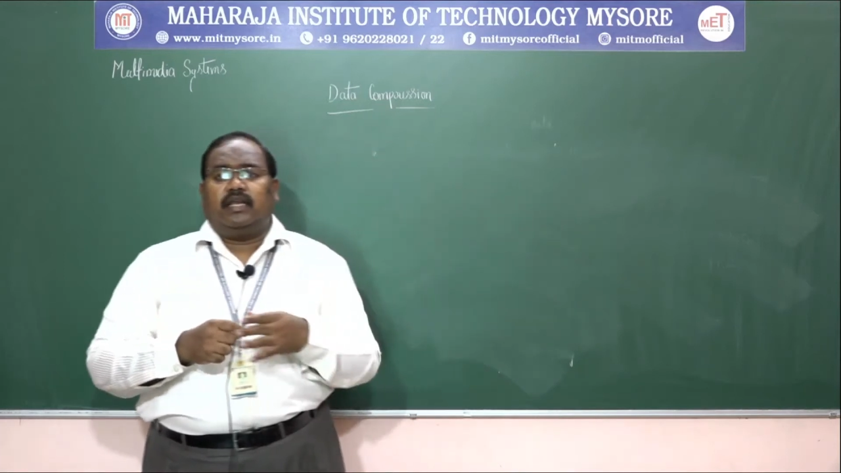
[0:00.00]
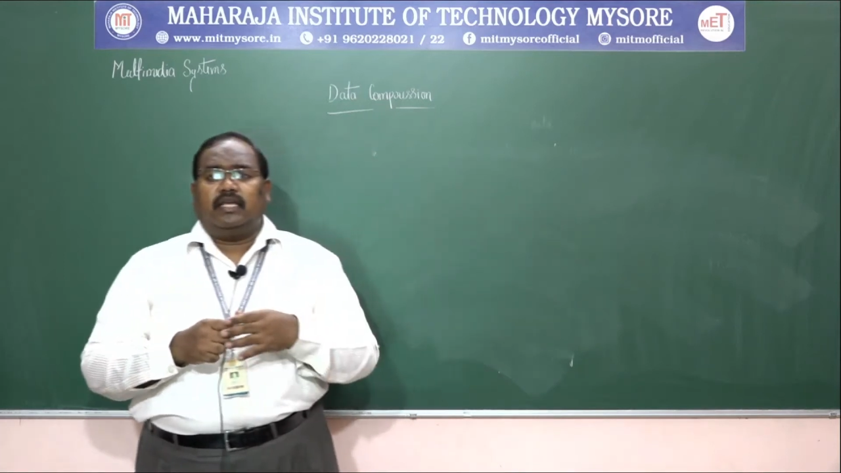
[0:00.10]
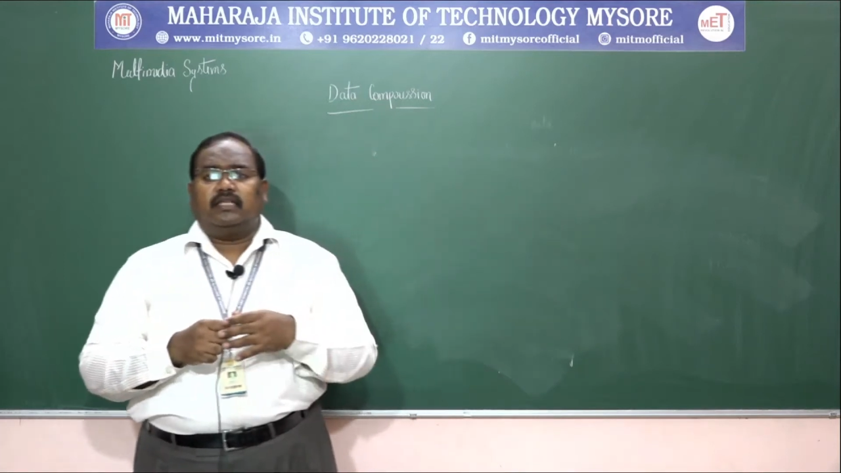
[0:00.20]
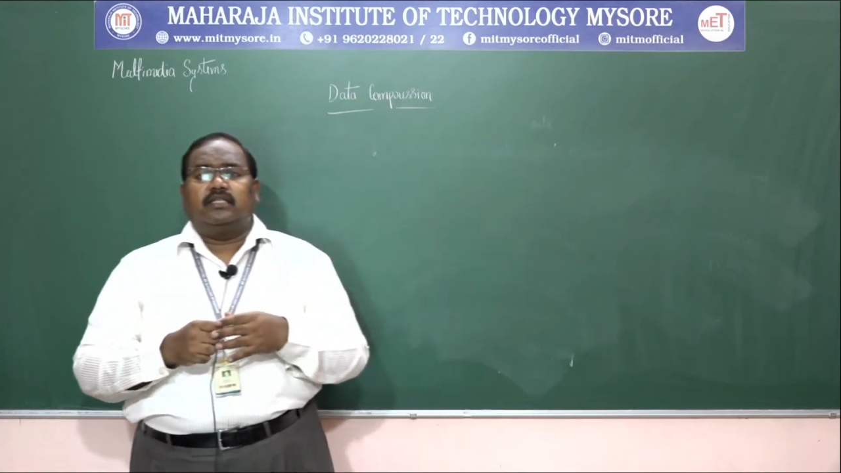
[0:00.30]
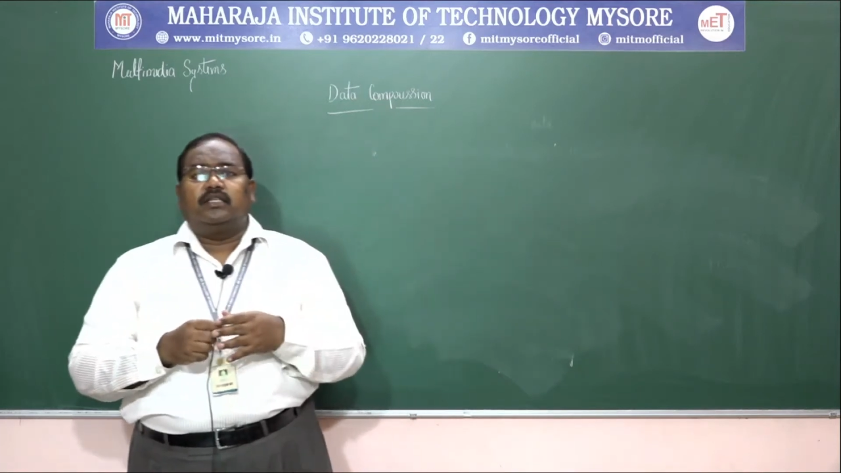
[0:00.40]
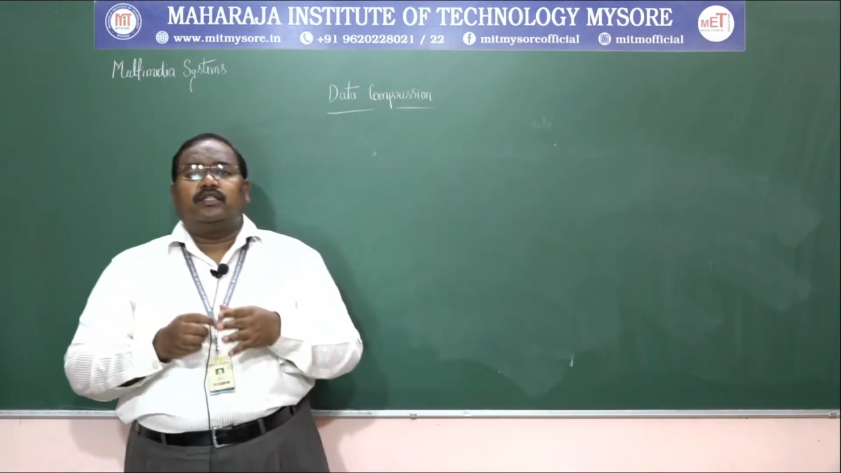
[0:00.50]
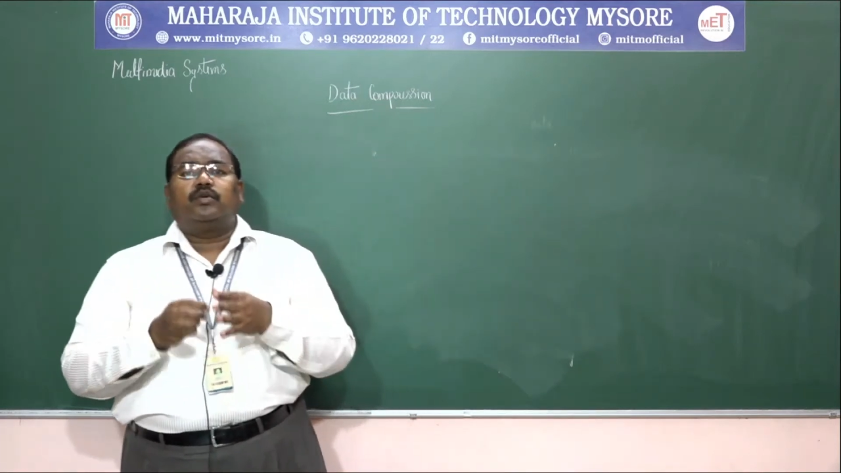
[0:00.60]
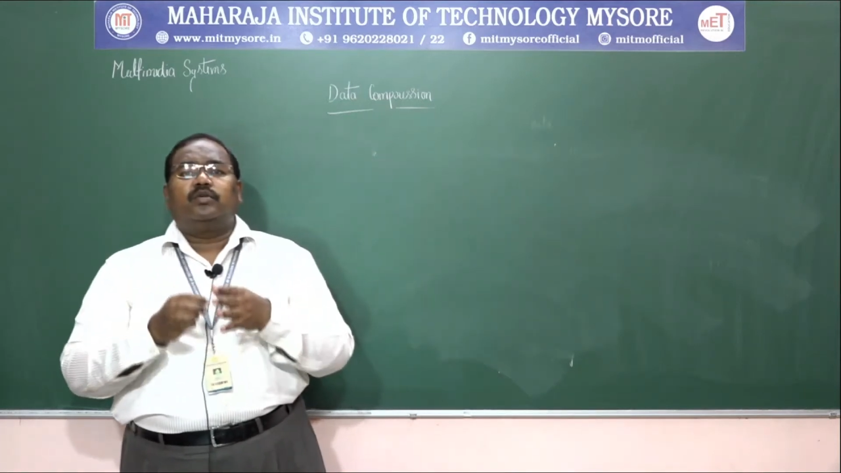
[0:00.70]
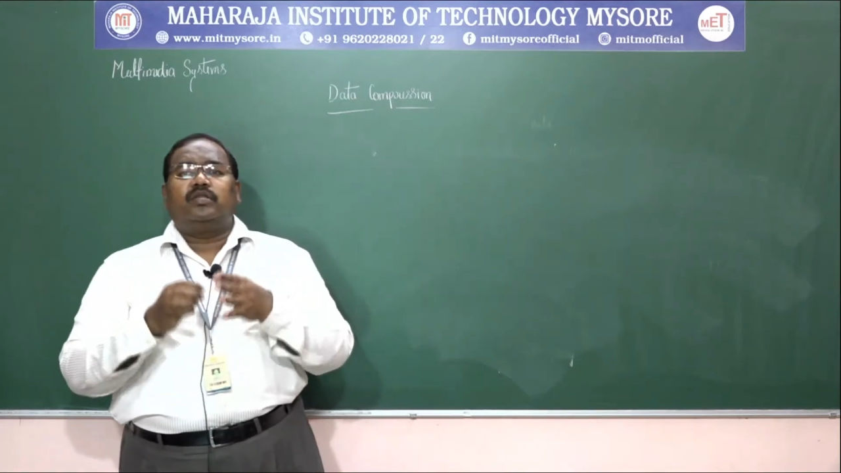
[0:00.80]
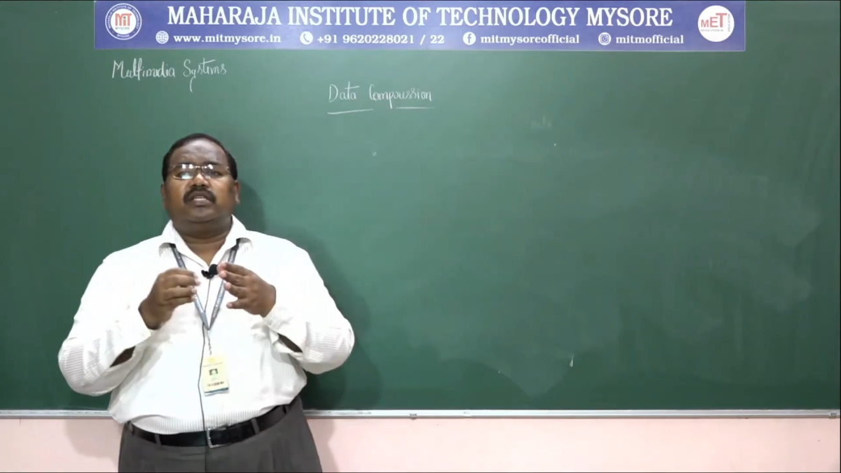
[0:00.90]
techniques.
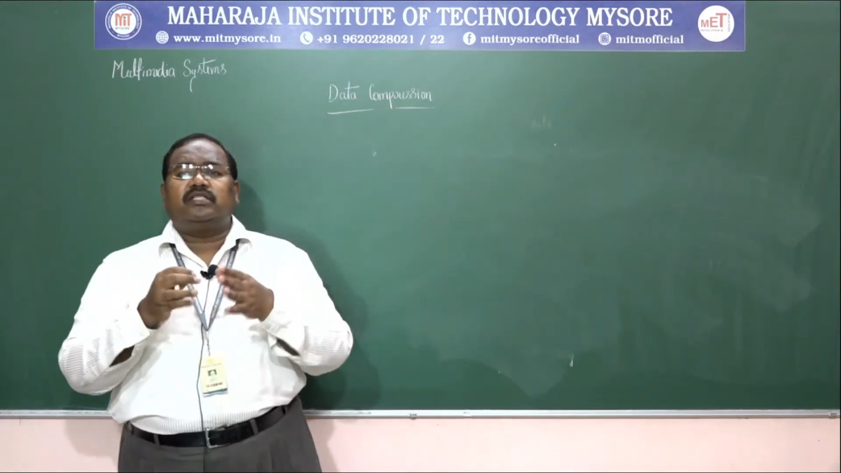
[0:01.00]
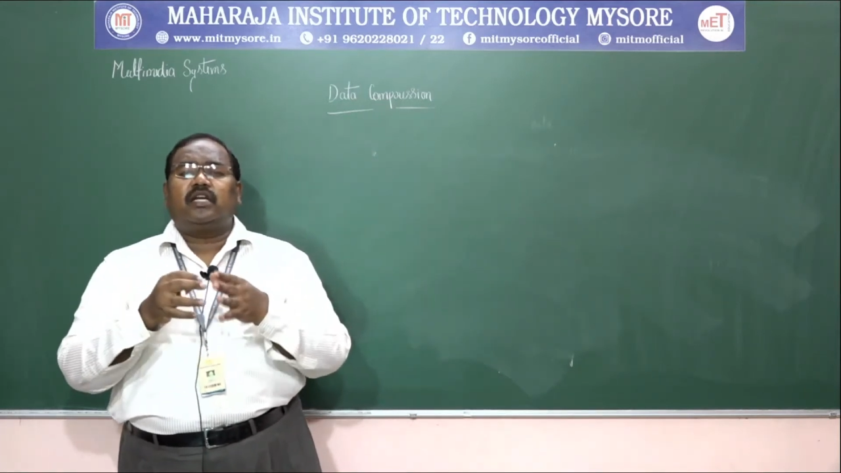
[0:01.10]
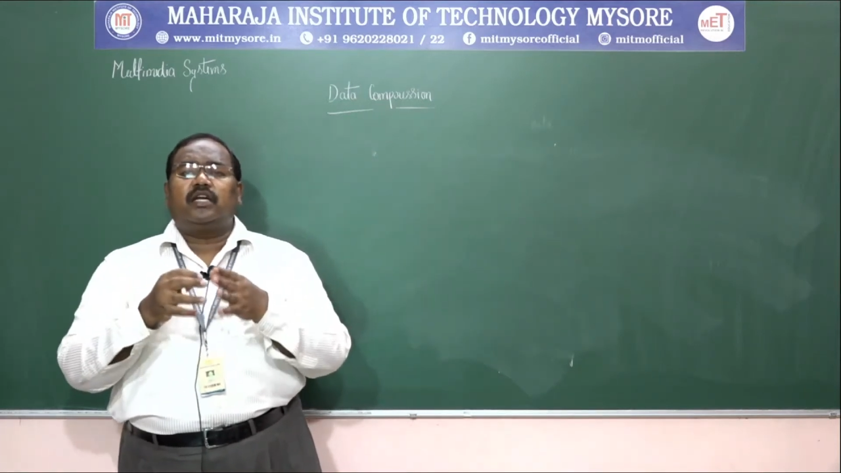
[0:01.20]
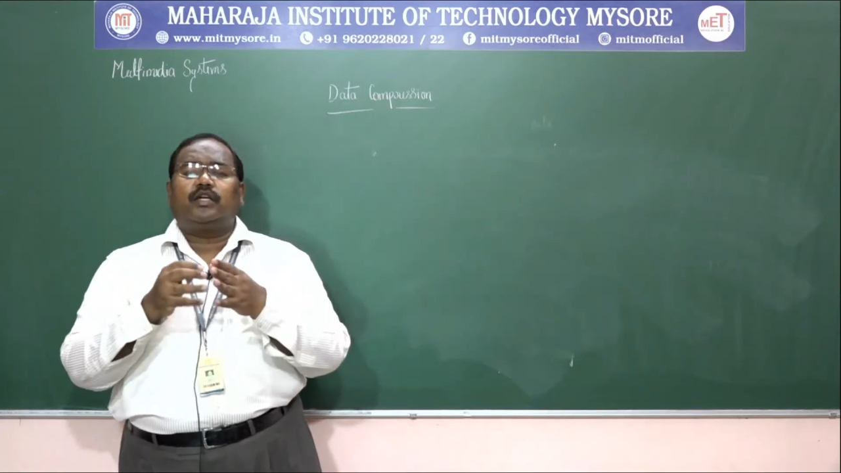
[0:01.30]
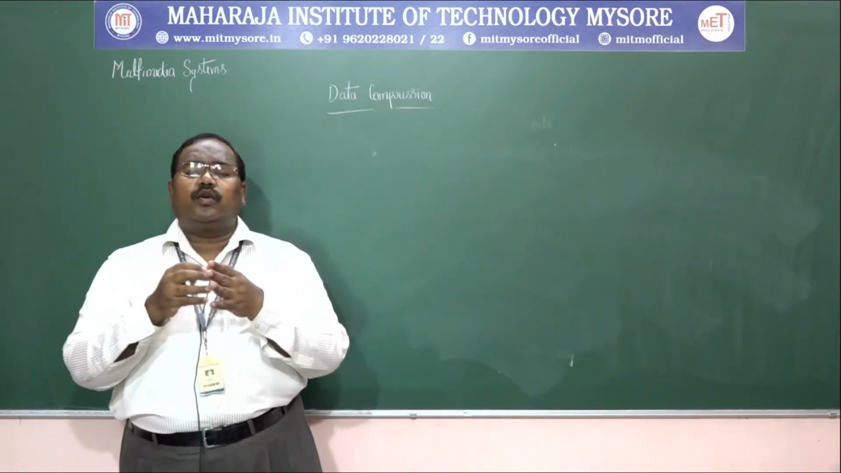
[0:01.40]
So these are